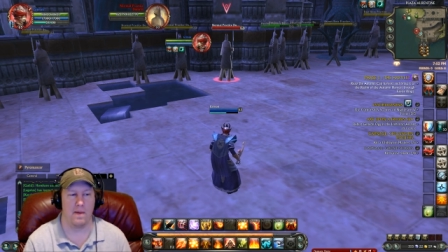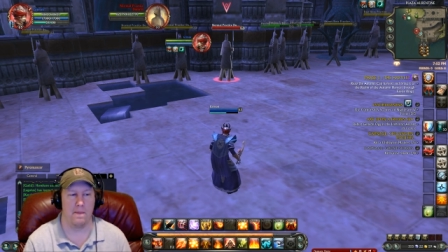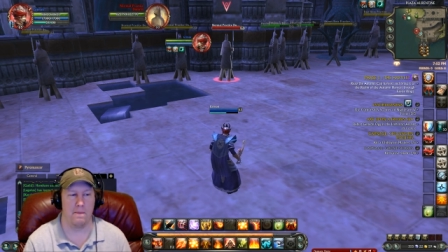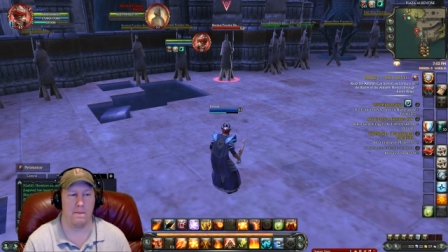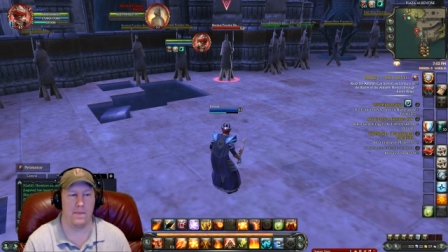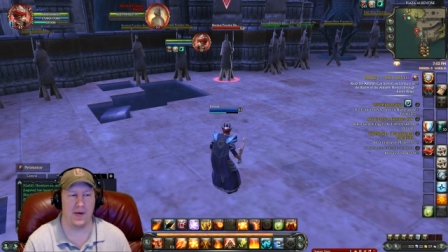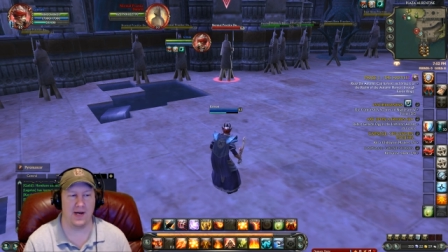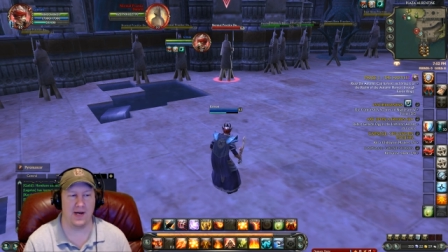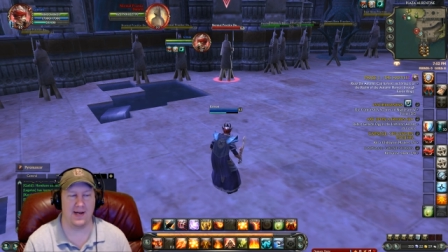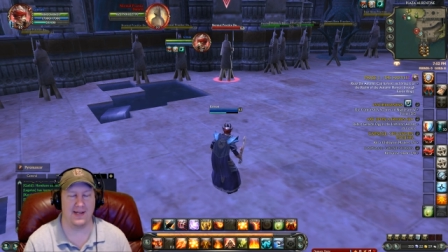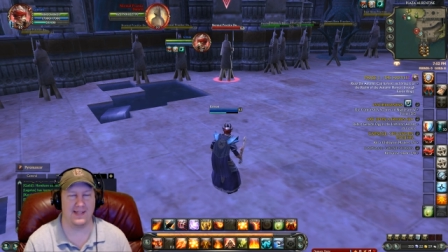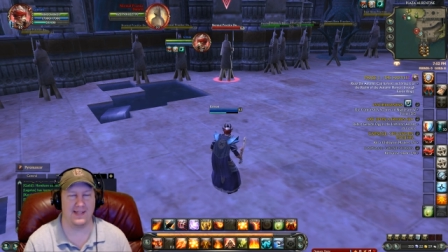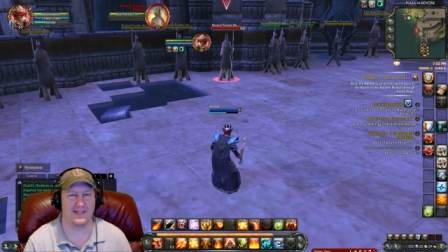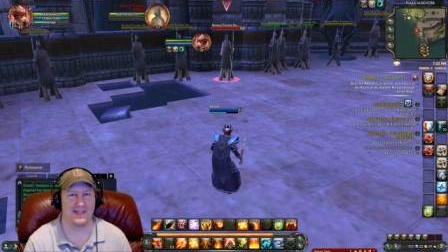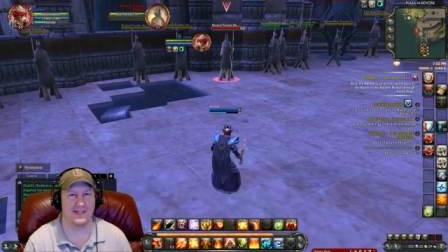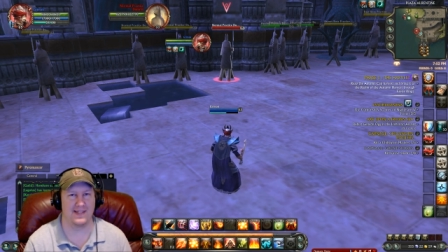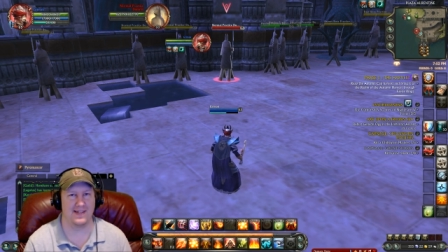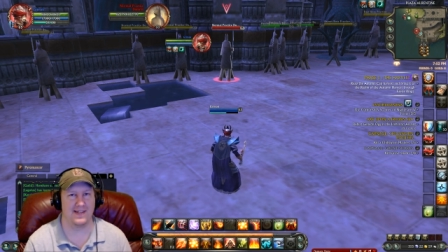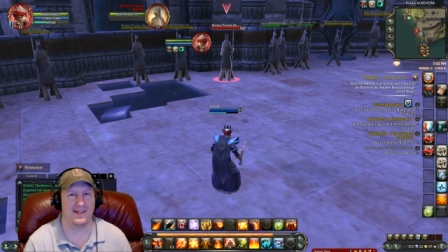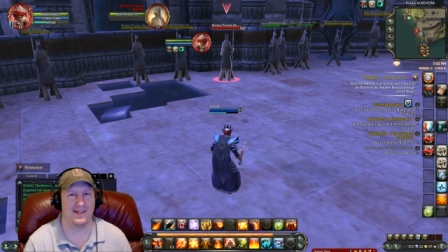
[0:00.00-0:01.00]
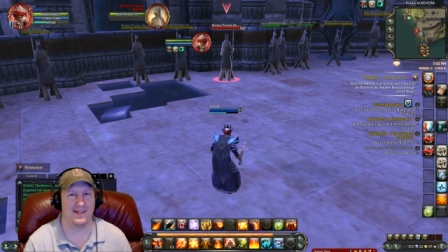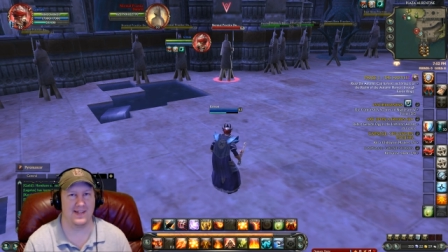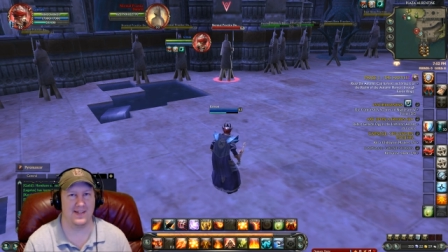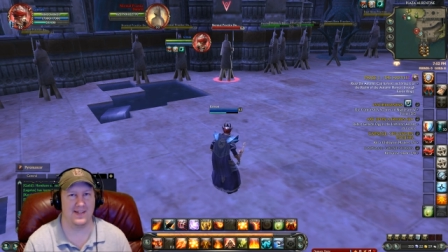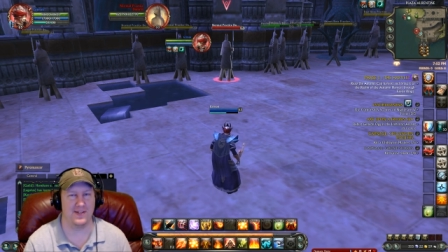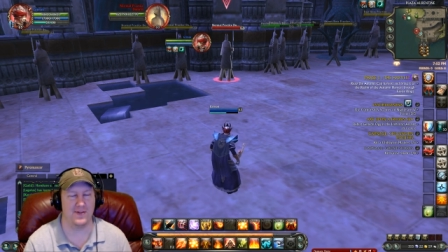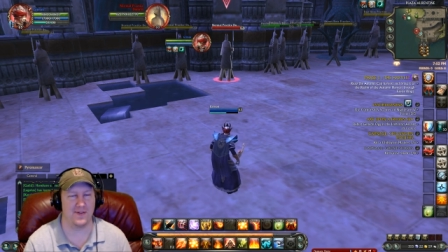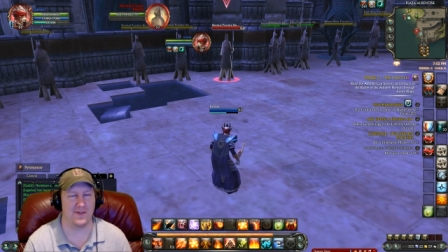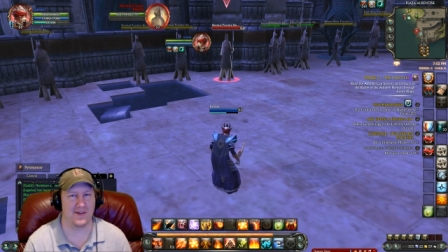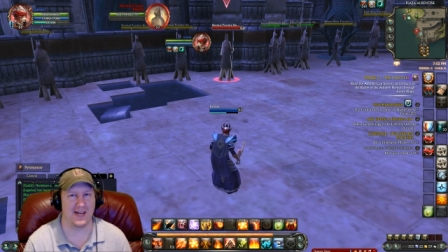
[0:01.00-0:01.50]
but
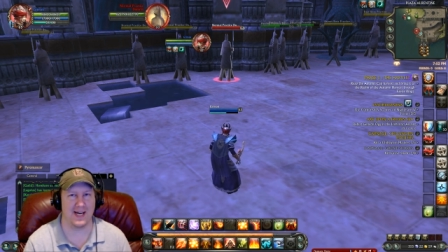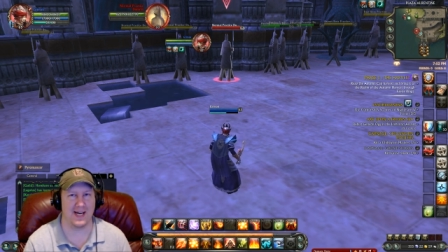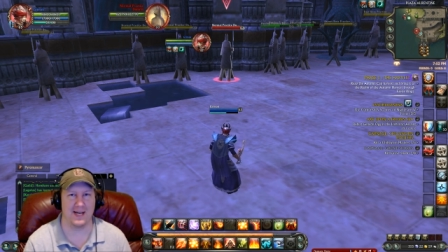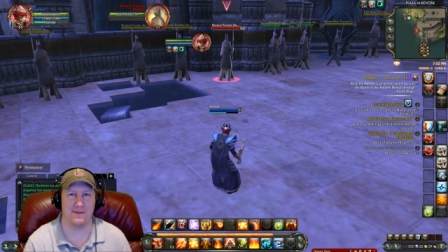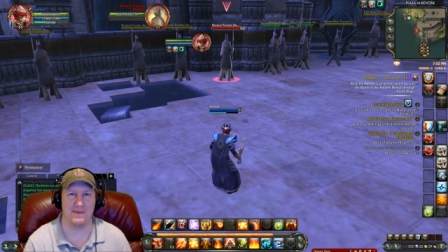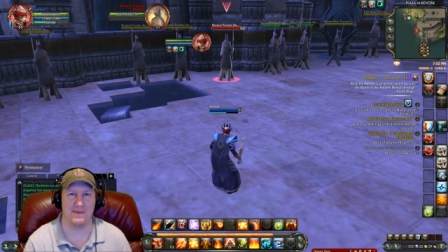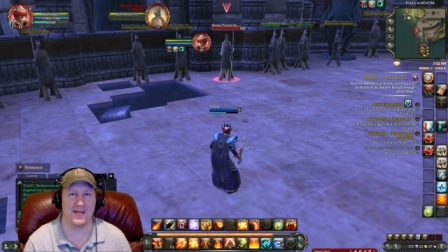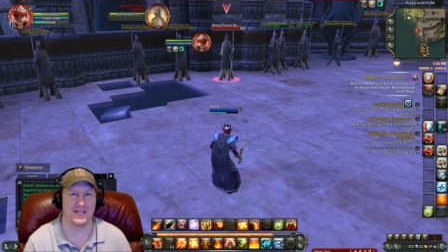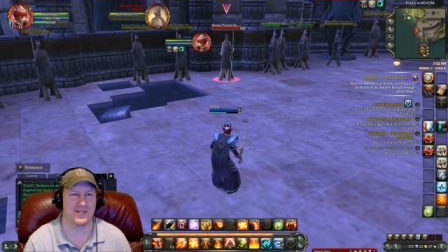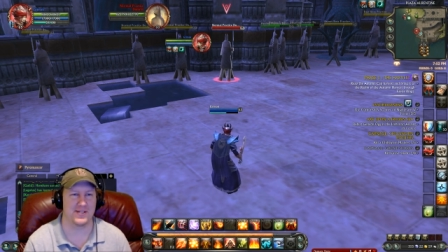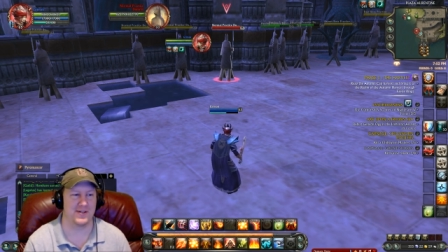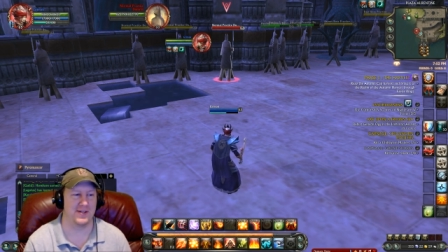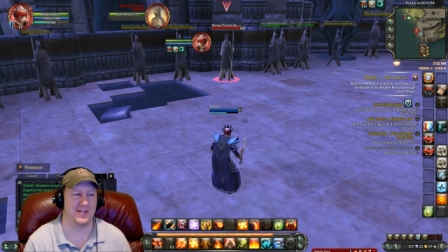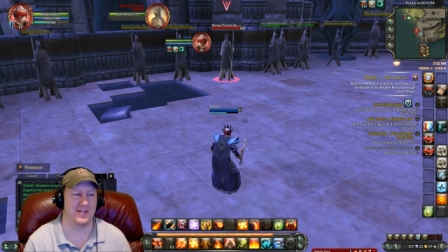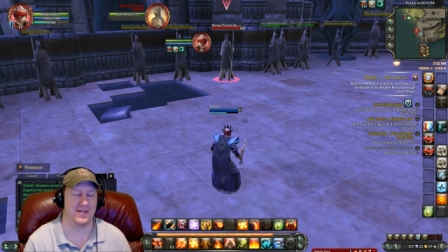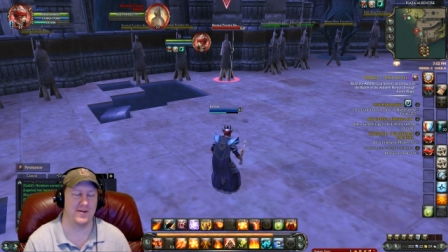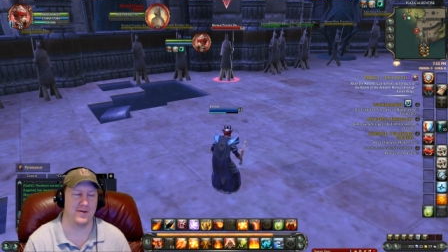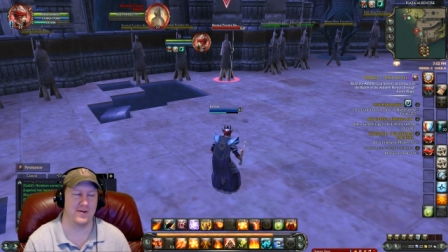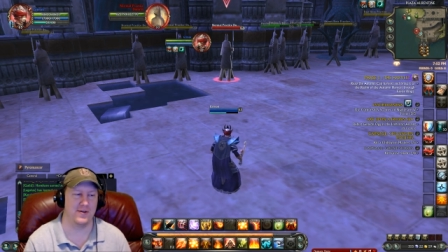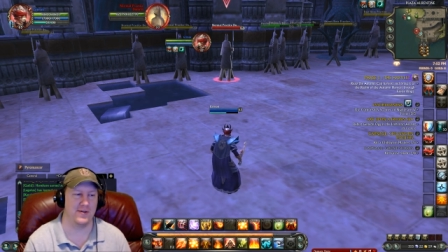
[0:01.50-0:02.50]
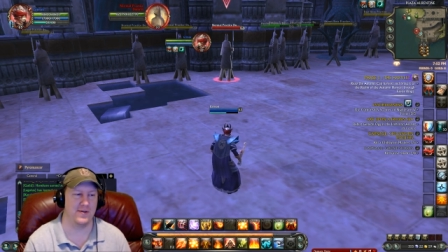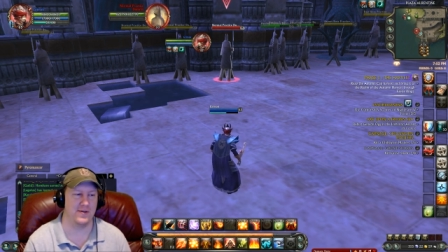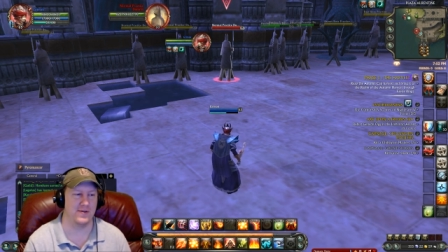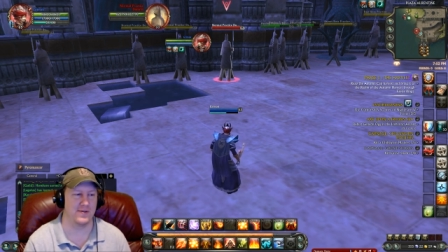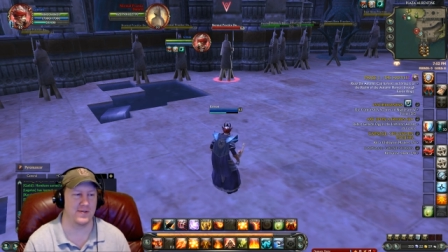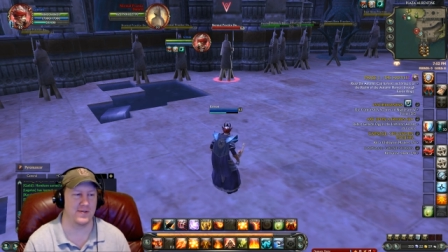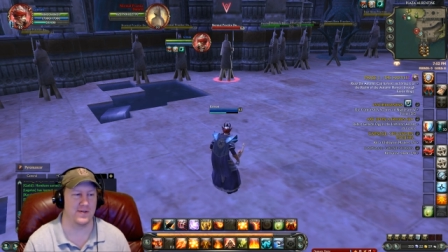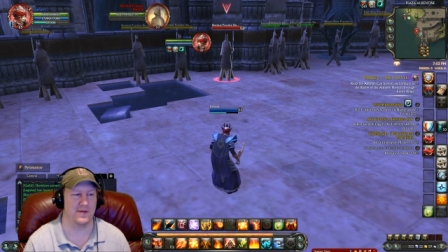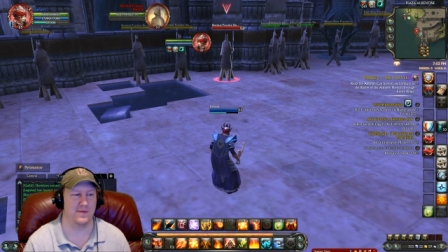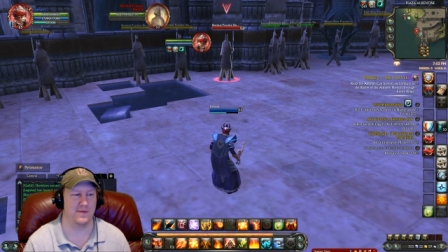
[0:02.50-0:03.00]
you got to make sure that you're
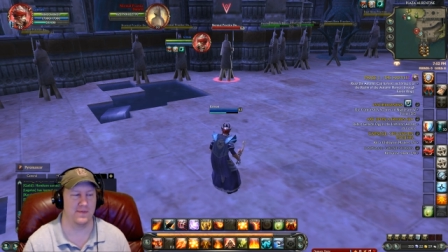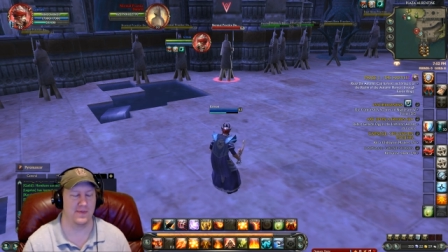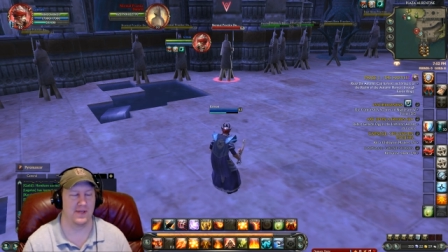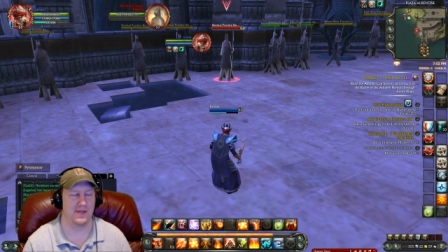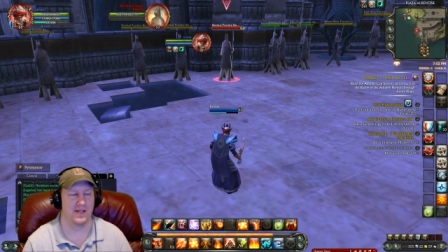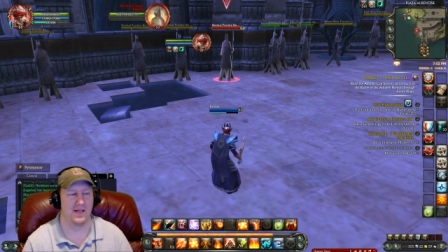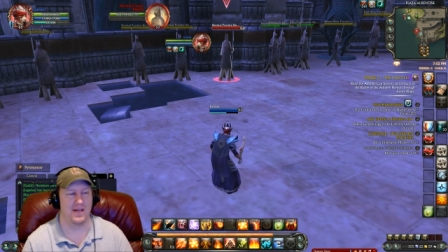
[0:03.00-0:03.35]
using them.